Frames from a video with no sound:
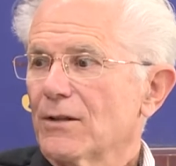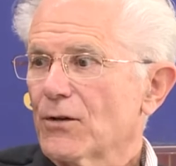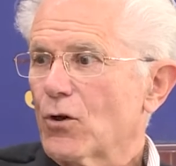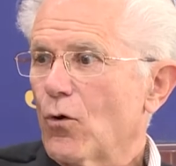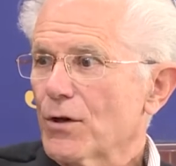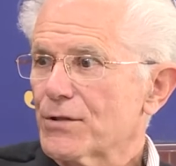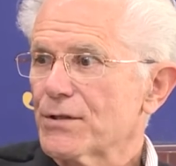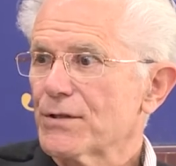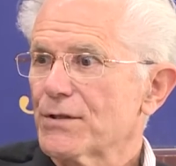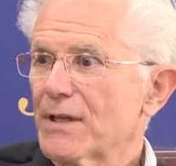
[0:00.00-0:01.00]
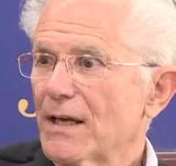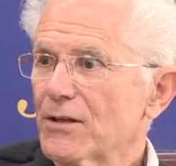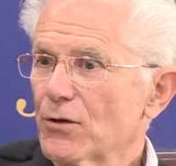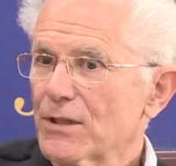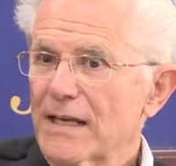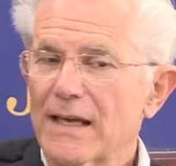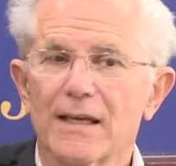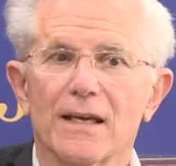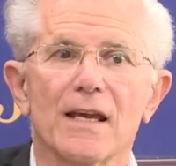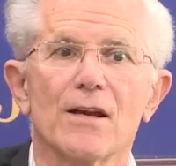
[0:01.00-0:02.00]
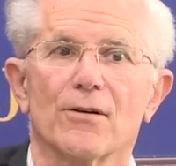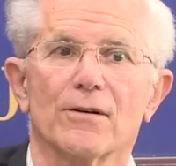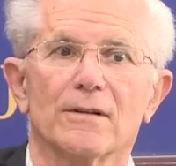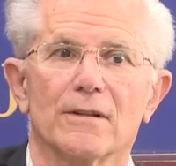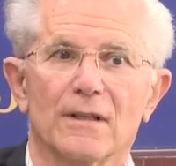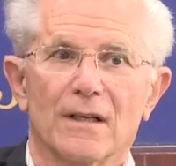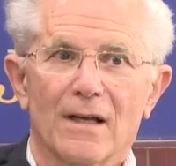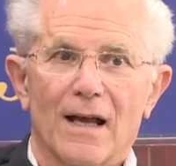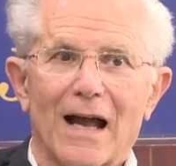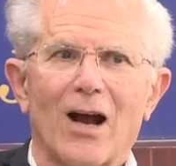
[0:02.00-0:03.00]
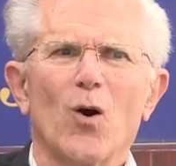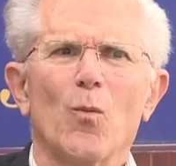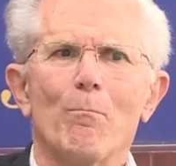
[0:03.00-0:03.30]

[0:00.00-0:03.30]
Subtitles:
the courses that you're taking here. How